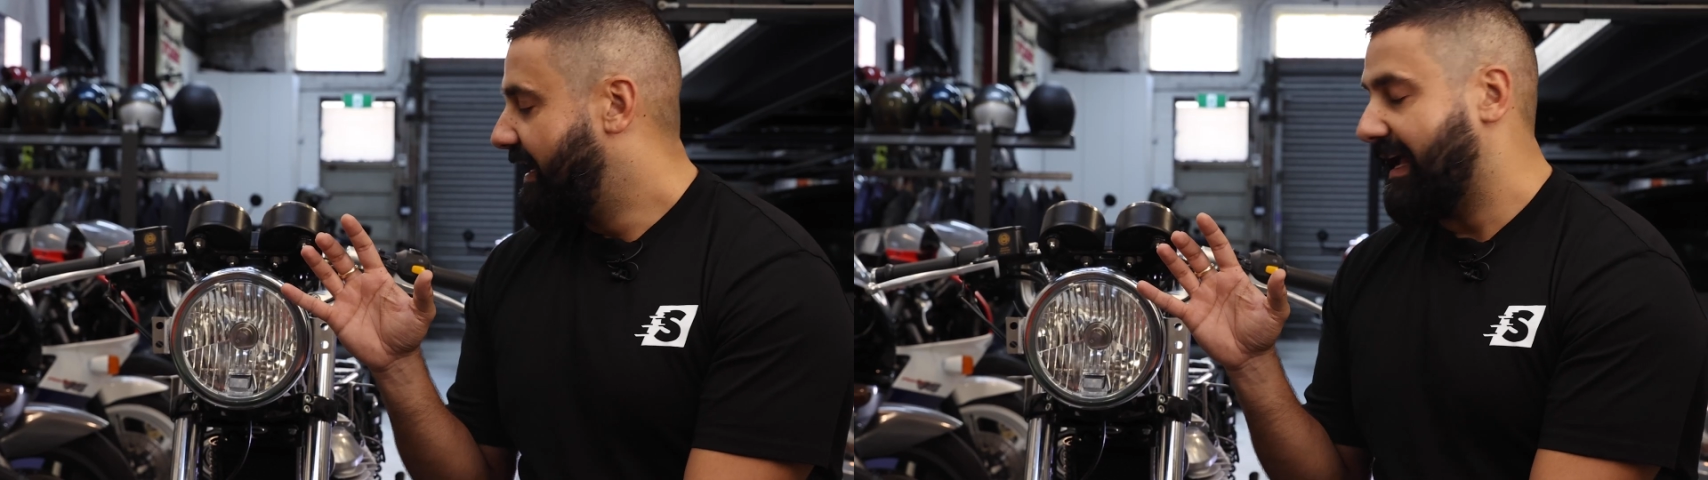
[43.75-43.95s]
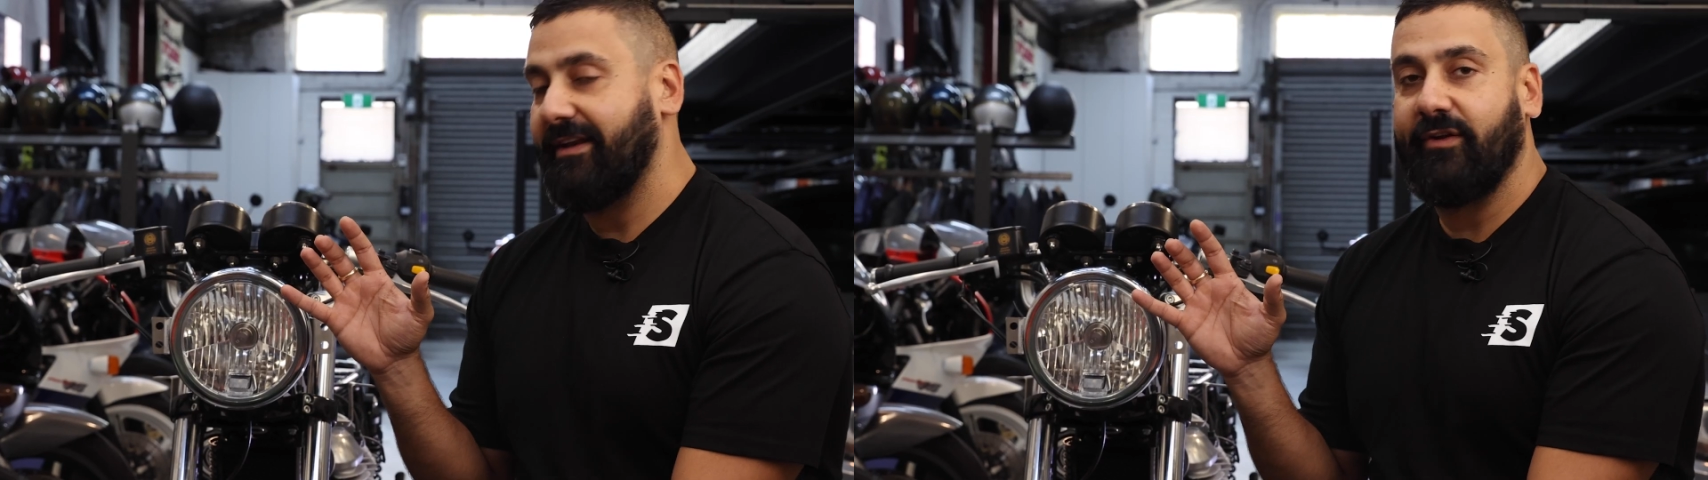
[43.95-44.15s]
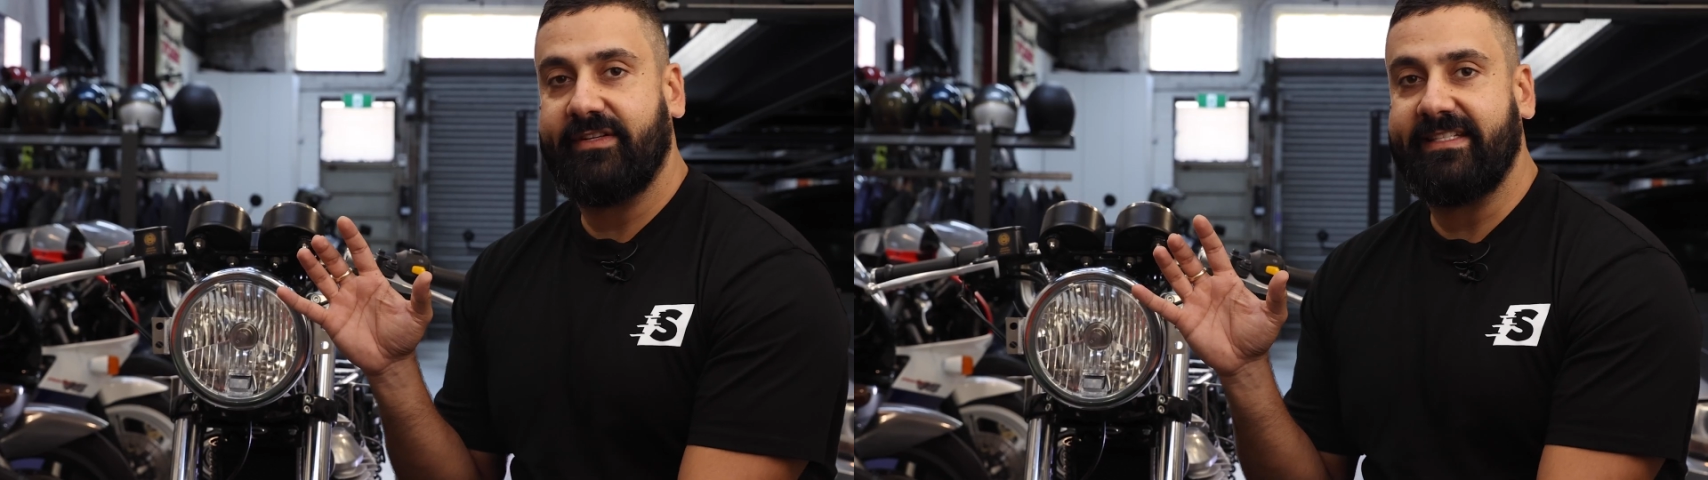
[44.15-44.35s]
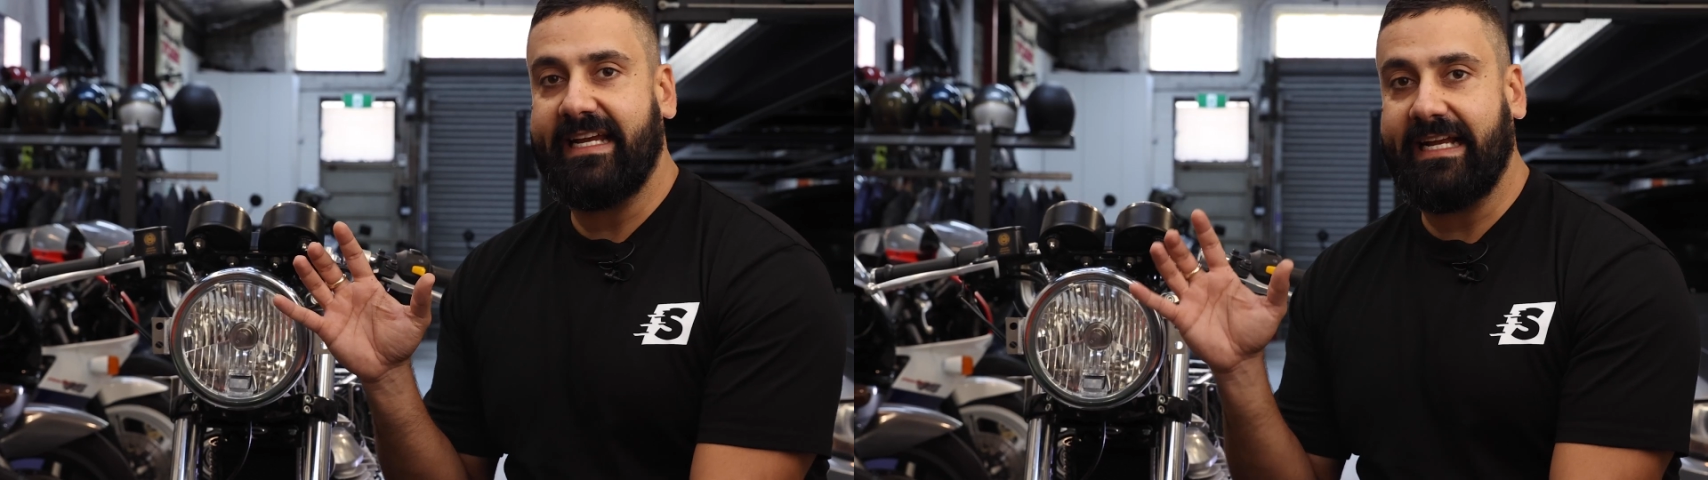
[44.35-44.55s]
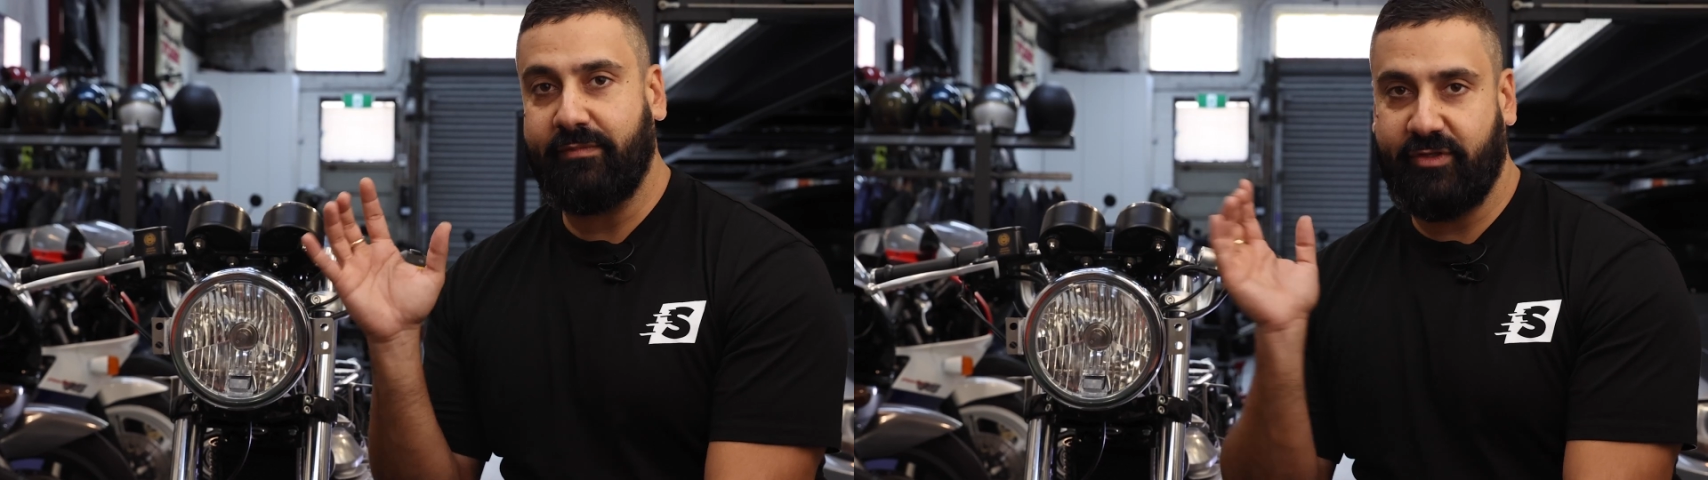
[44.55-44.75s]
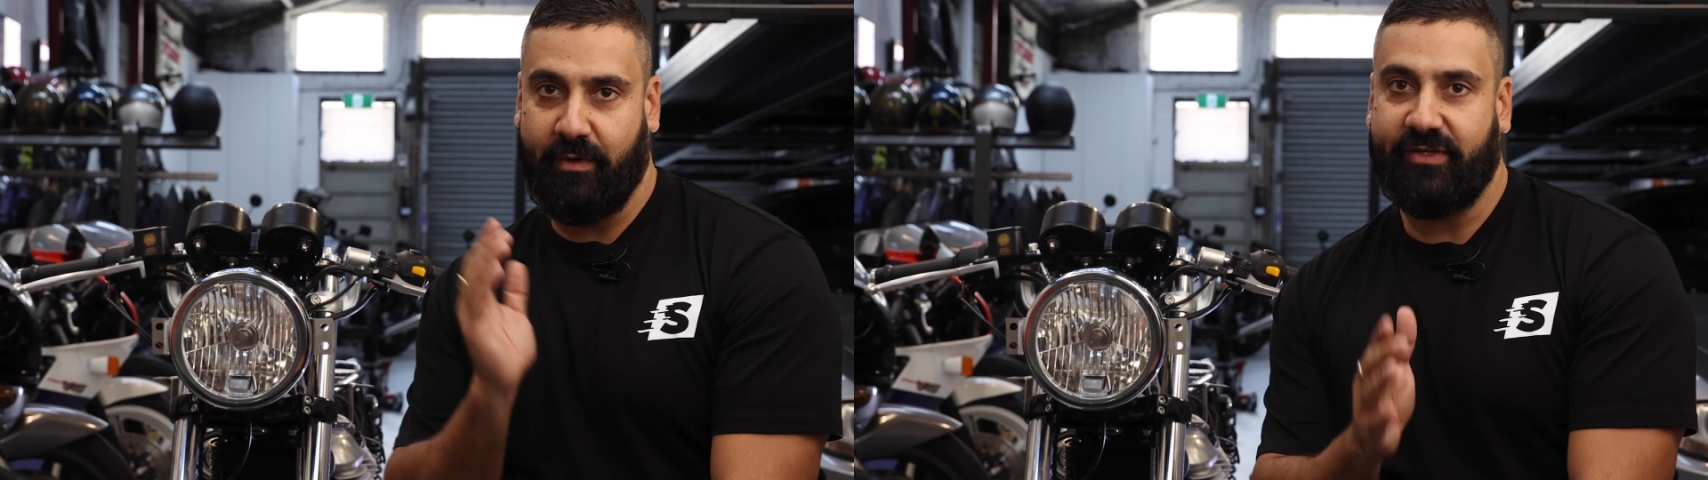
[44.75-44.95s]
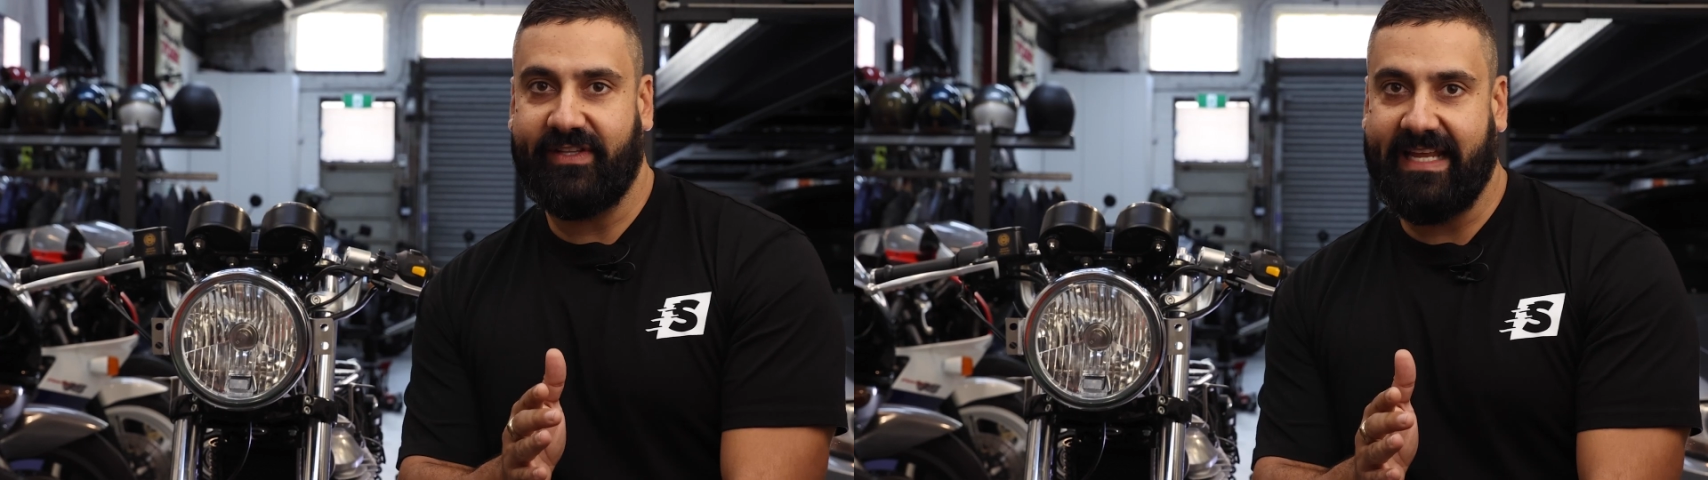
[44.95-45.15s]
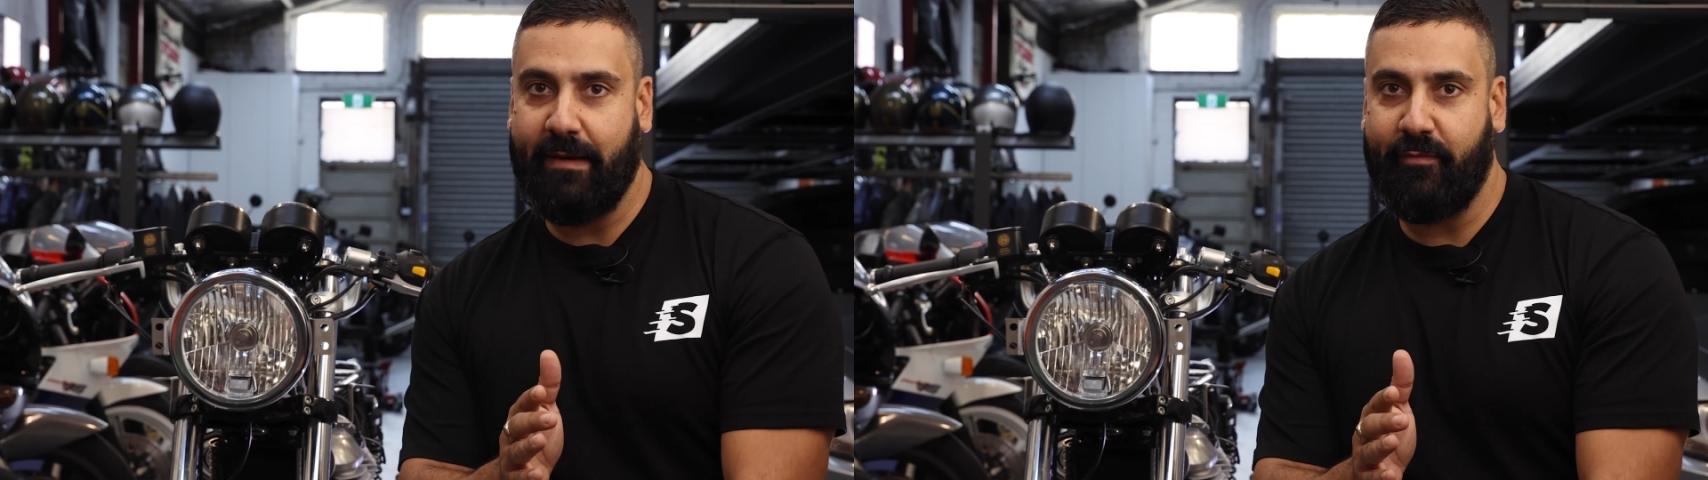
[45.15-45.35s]
and not to take up too much
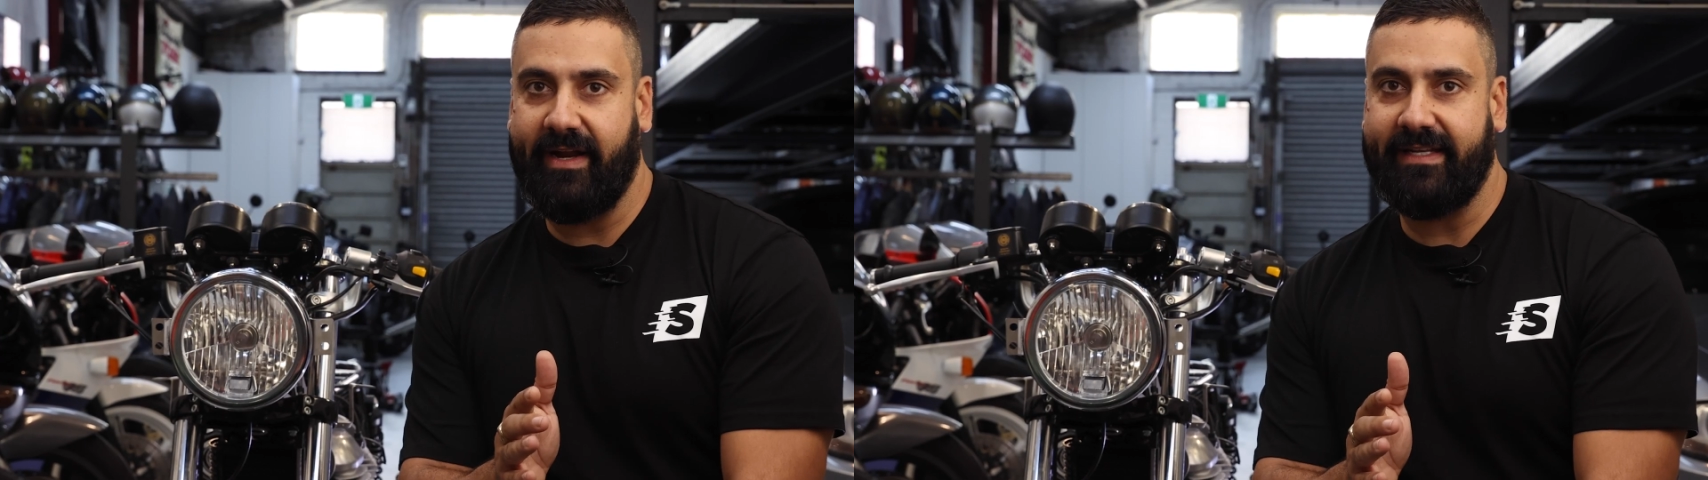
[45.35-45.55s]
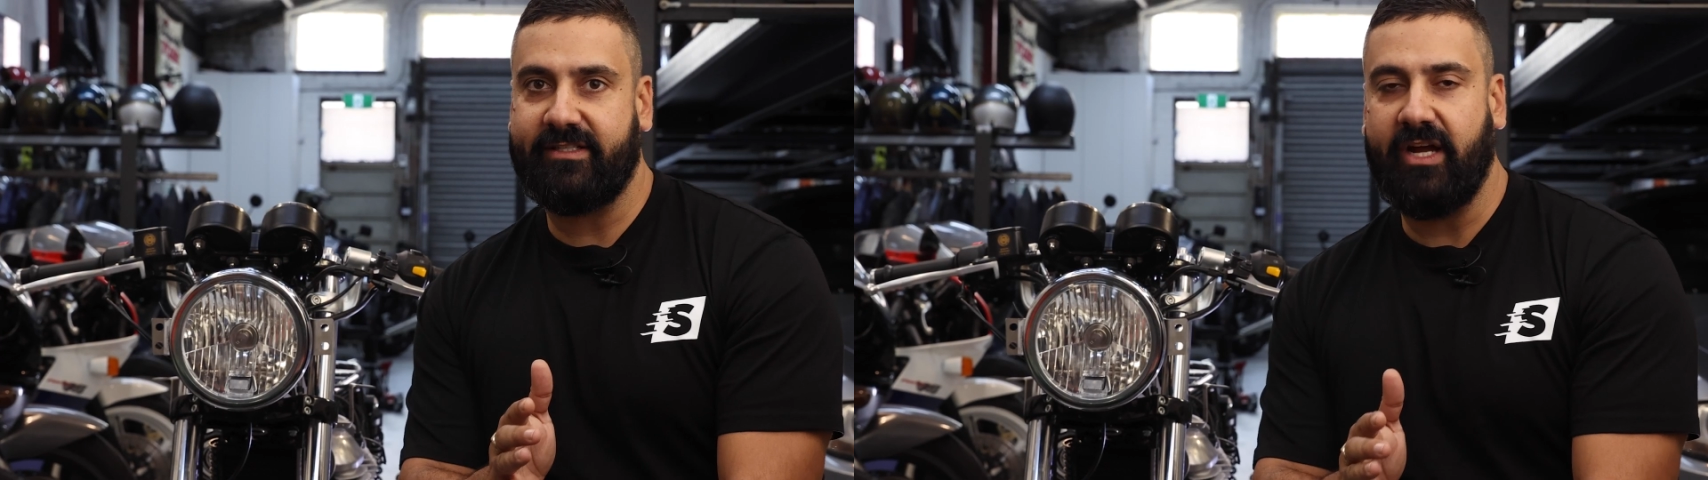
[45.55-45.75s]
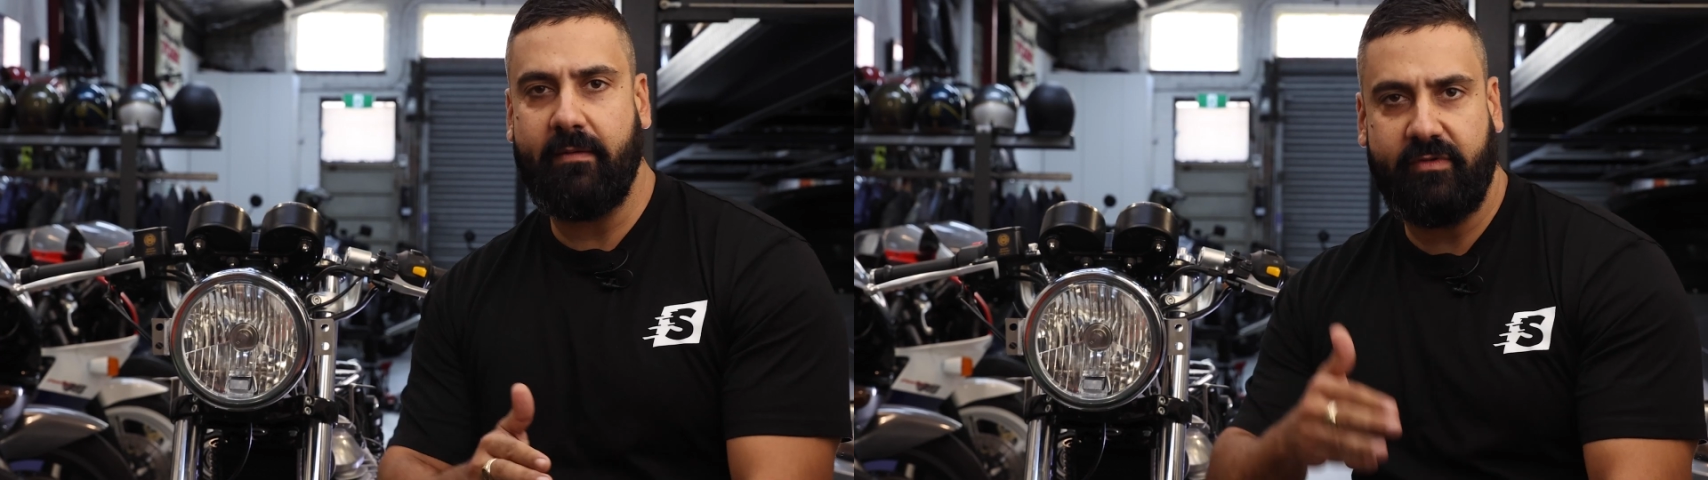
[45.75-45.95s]
of the cameraman's time,